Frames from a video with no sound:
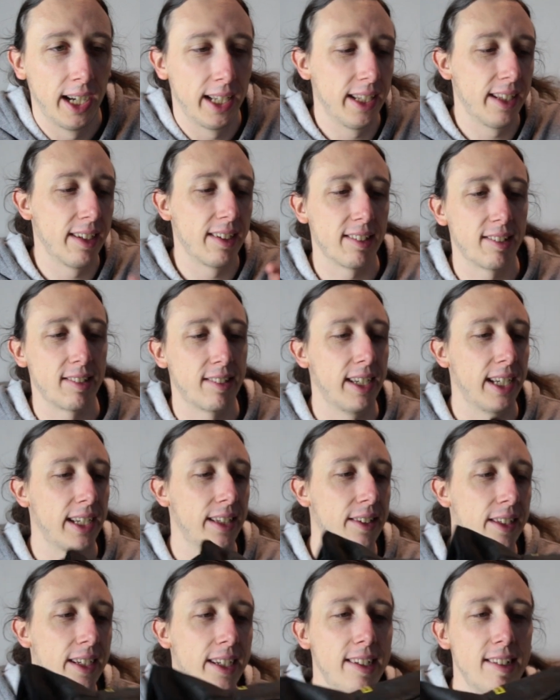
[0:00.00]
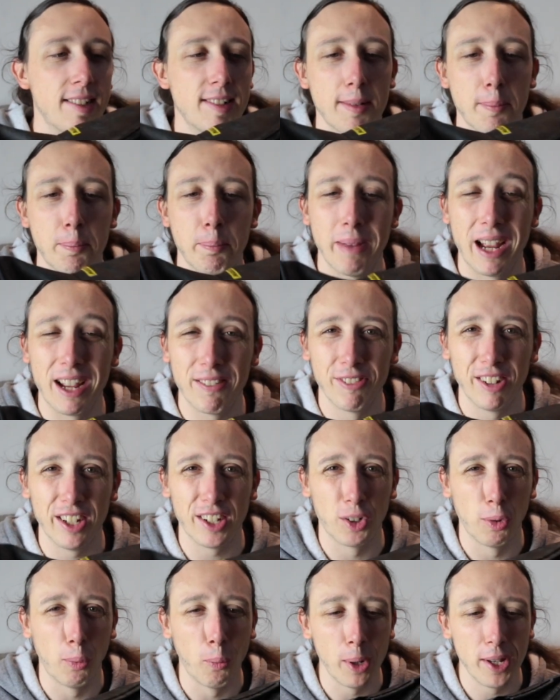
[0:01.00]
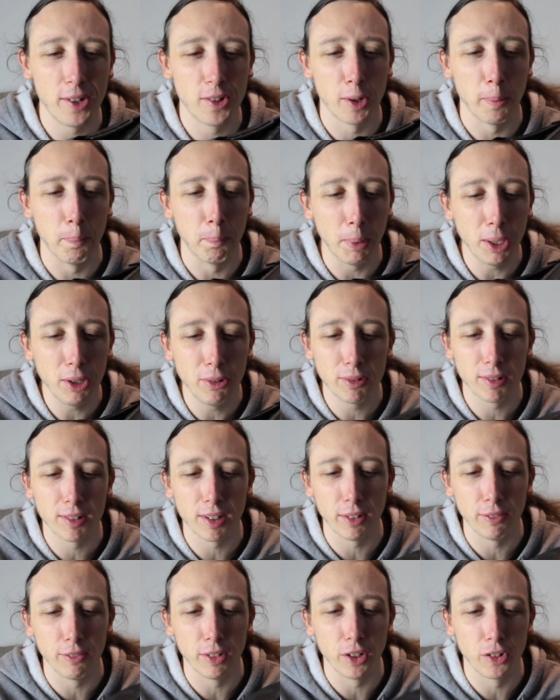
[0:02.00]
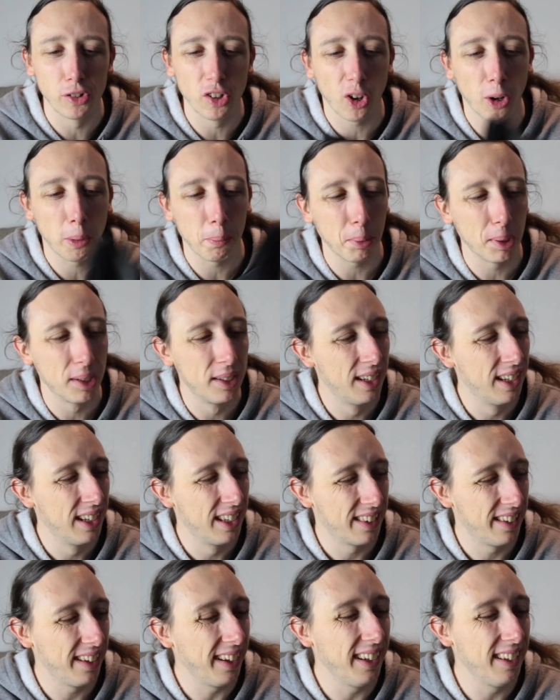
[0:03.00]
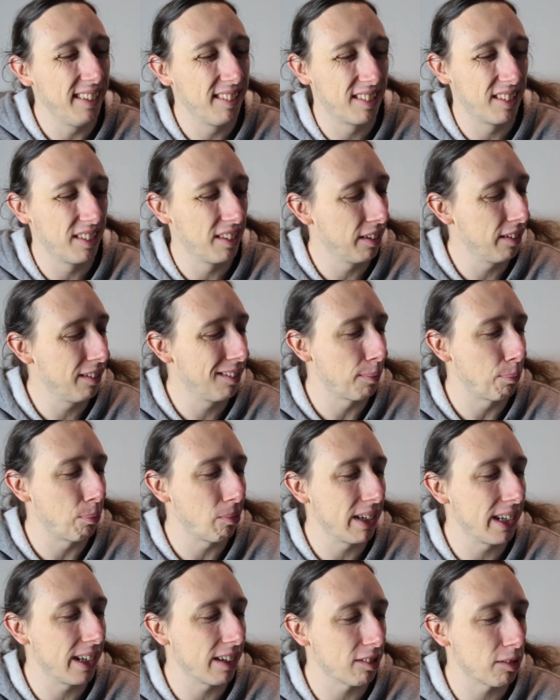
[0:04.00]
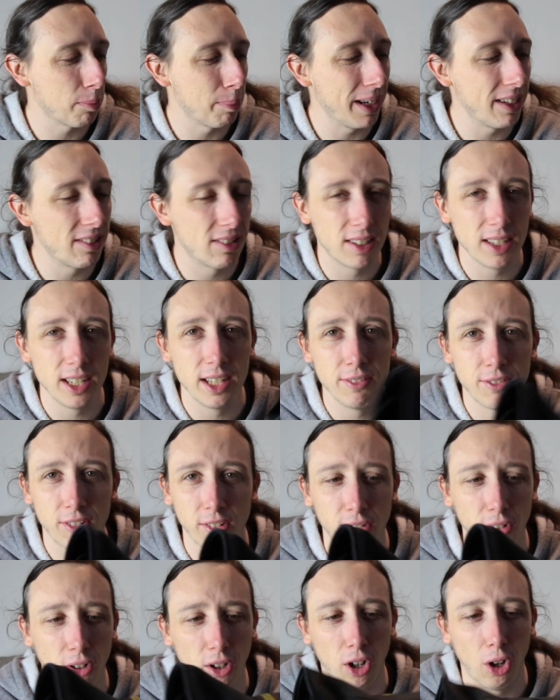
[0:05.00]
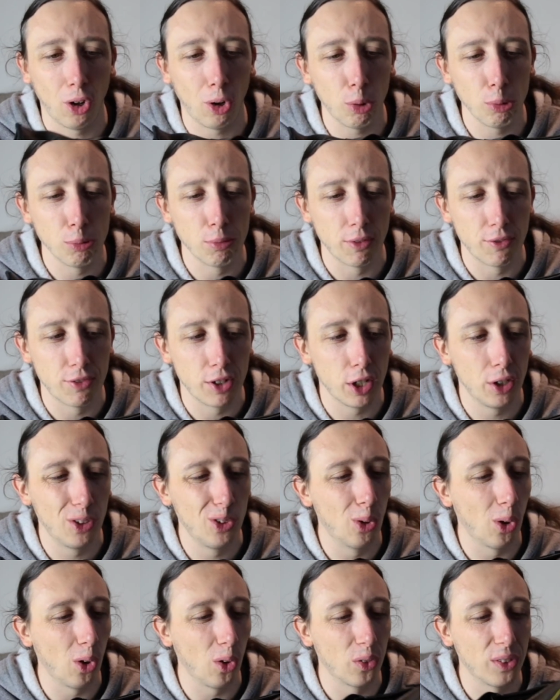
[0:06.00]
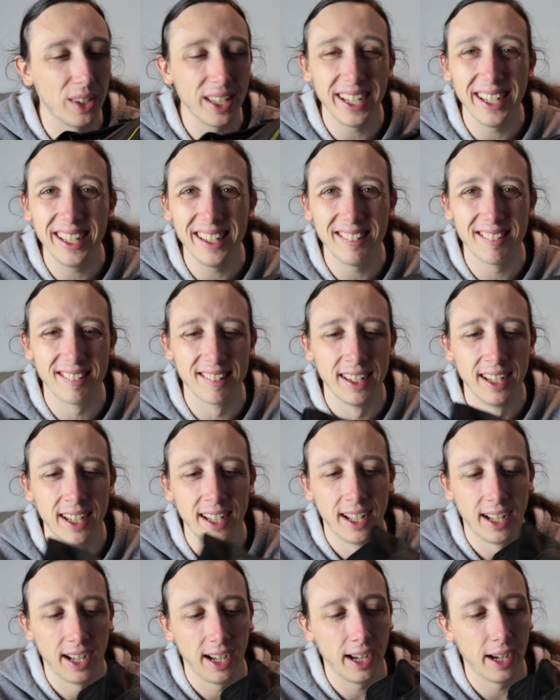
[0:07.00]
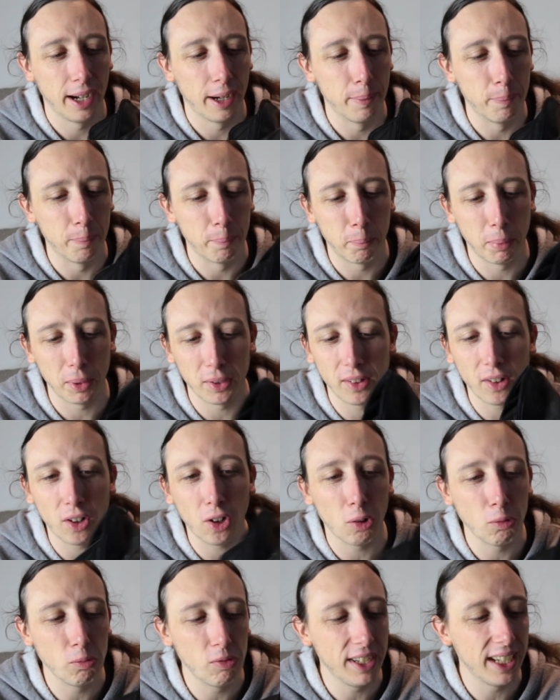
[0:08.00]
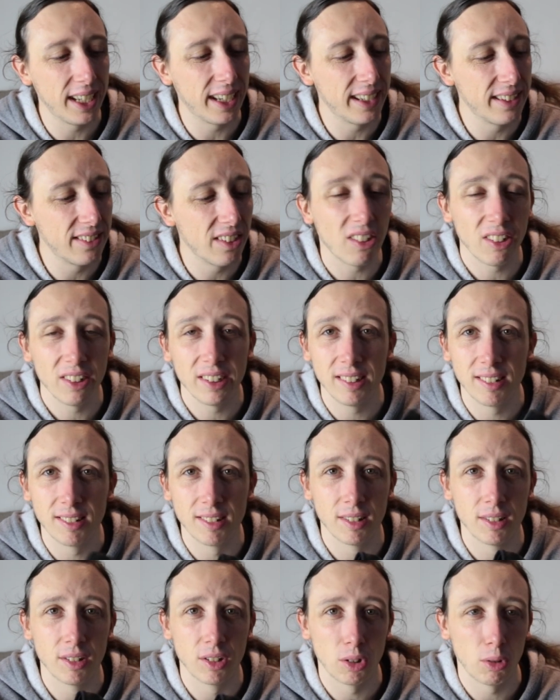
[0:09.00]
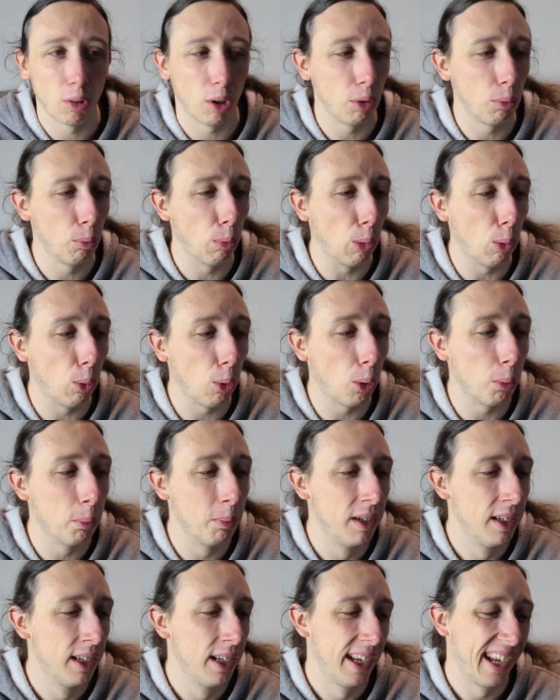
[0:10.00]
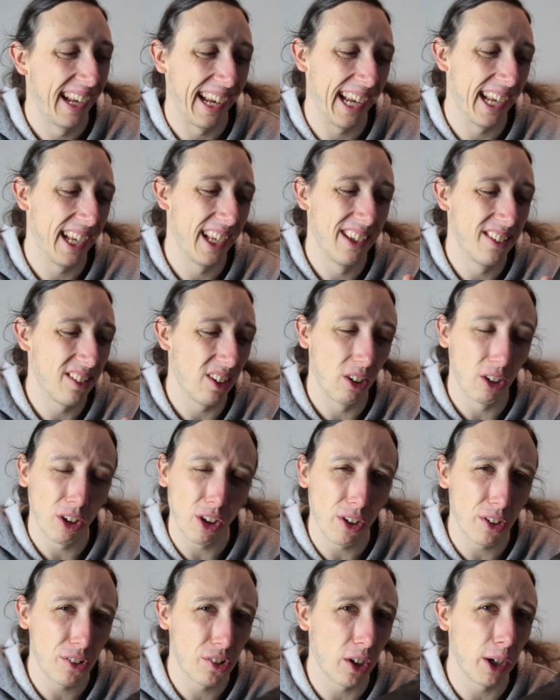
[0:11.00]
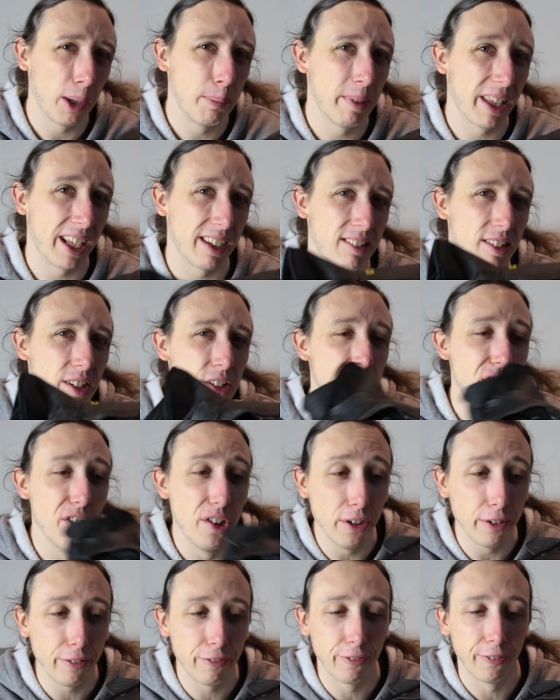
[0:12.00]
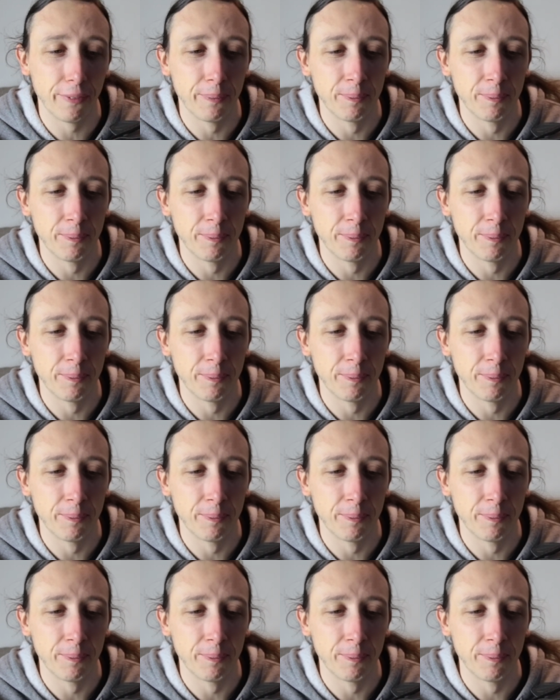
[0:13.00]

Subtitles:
and then I stick these Mavic winter boots over the top. These are pretty expensive. I've got a whole review on these, but they are really nice, quite warm, and a lot of the time that's enough.